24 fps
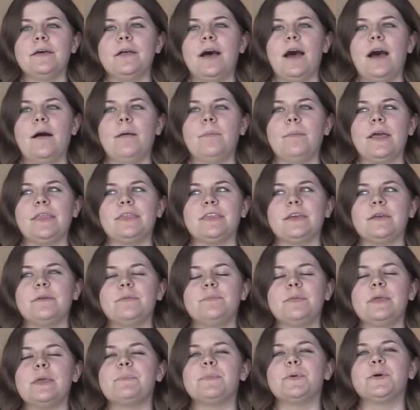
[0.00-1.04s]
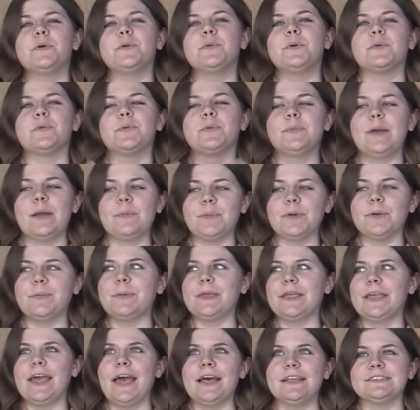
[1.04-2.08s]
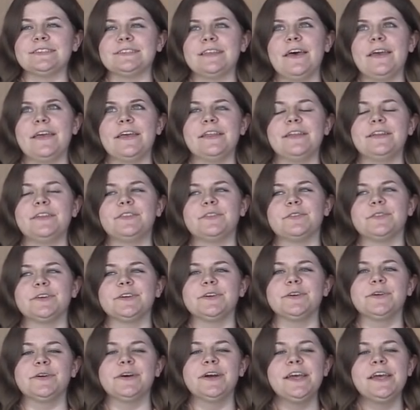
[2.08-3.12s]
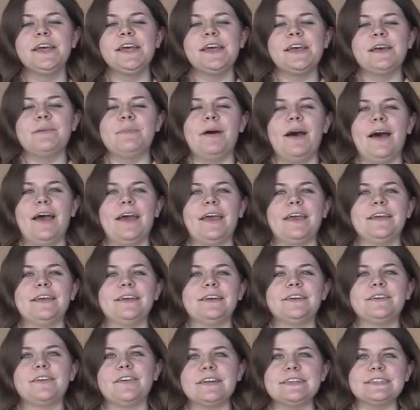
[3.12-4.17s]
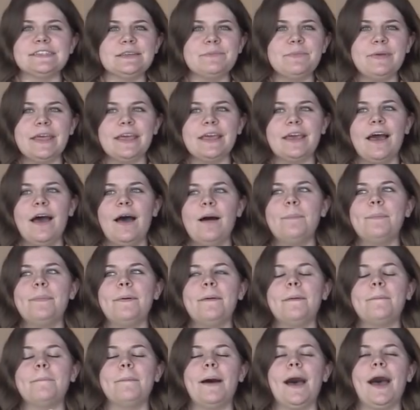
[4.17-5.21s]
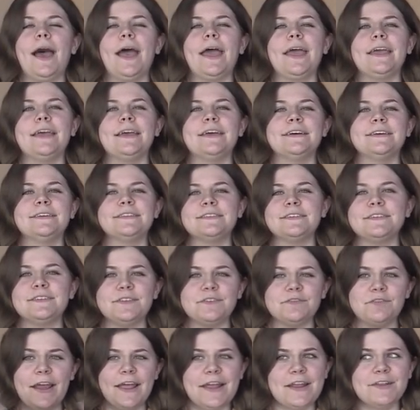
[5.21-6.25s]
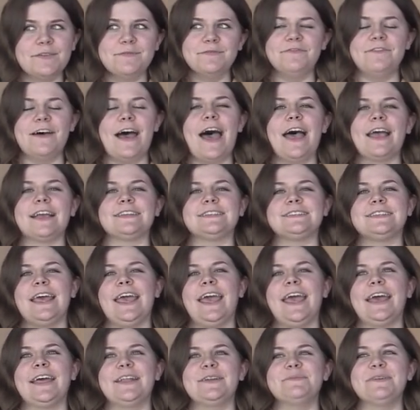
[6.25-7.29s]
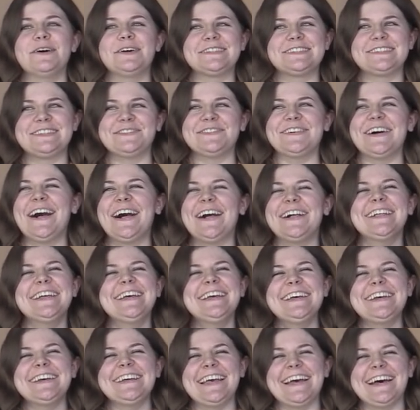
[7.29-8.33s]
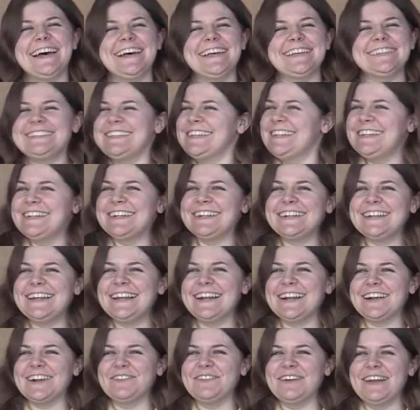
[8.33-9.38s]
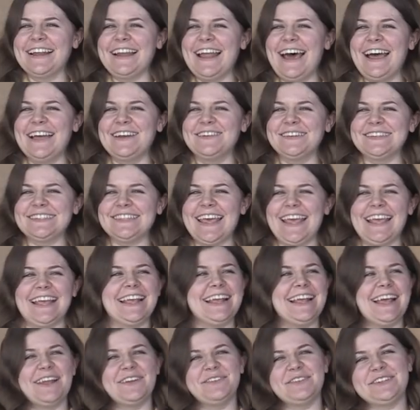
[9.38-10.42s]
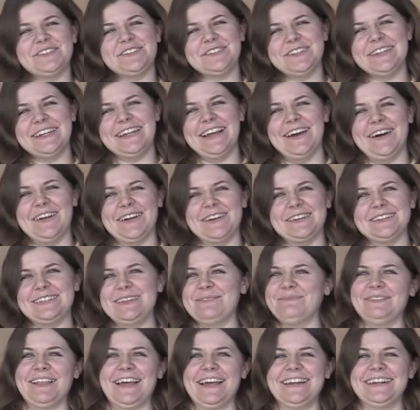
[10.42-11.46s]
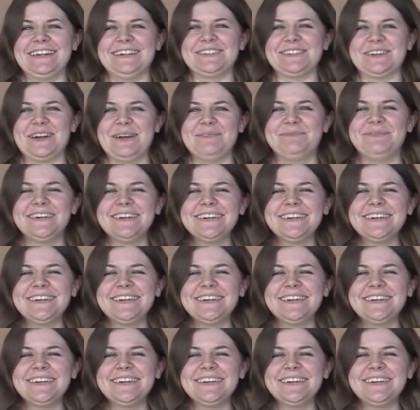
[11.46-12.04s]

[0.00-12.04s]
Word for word: Um, I think people will remember me at Sutton through my crazy makeup, my random facts, and most of all, uh, senior year when I was hanging out of a tree on our ziplining trip.